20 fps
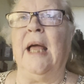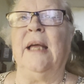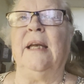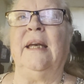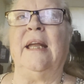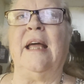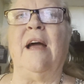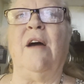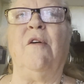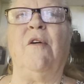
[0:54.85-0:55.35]

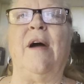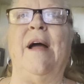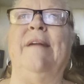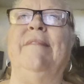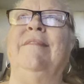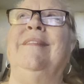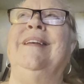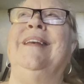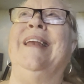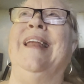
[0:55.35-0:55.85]
Now, I've
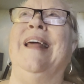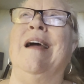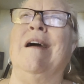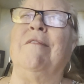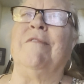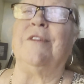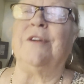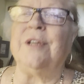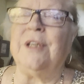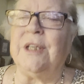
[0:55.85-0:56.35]

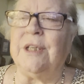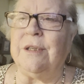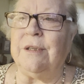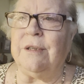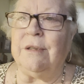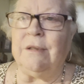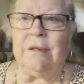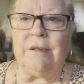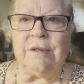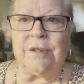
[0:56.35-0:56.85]
never
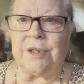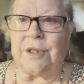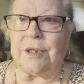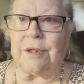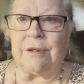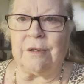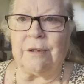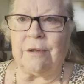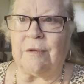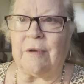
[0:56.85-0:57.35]
used
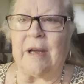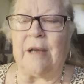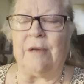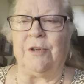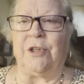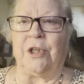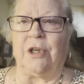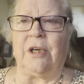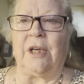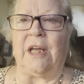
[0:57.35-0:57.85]

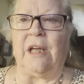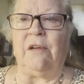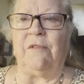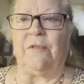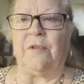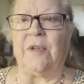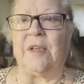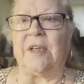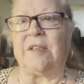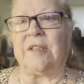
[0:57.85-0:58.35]
ground turkey
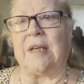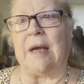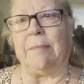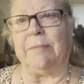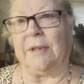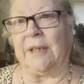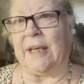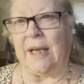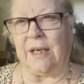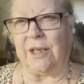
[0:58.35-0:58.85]
for this
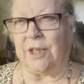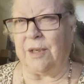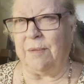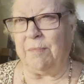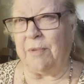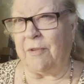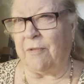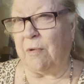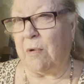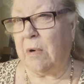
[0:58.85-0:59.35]
application
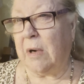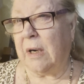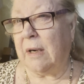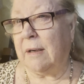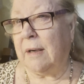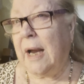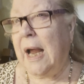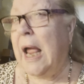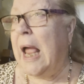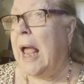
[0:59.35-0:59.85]
before,